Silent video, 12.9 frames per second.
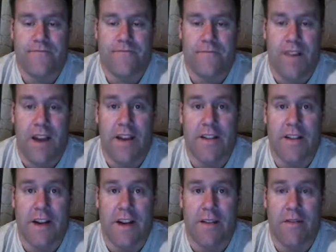guy
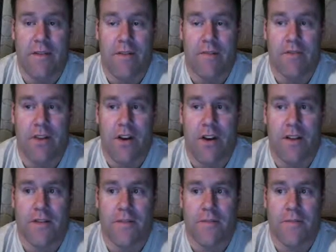time. It was
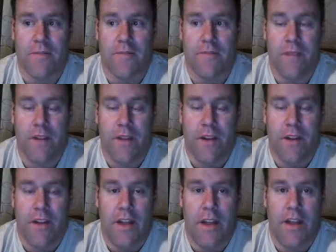awesome.
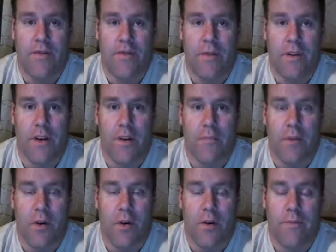And after we were done
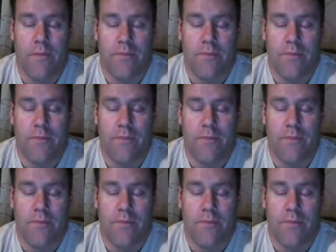mowing,